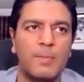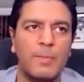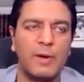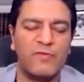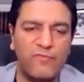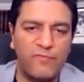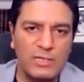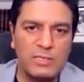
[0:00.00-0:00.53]

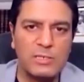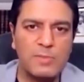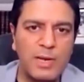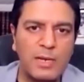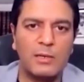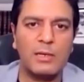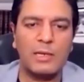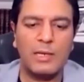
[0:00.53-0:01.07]
But
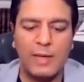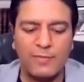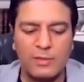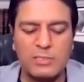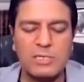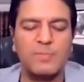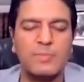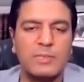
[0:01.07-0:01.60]
fundamentally, at the
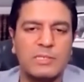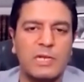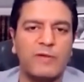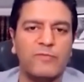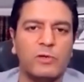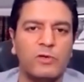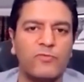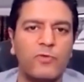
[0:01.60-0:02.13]
deepest
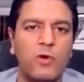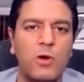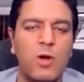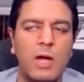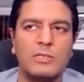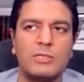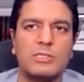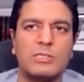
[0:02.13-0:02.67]
level, you've got to
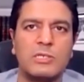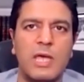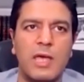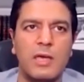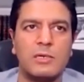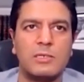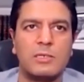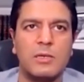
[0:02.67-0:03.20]

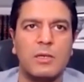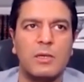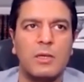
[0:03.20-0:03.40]
understand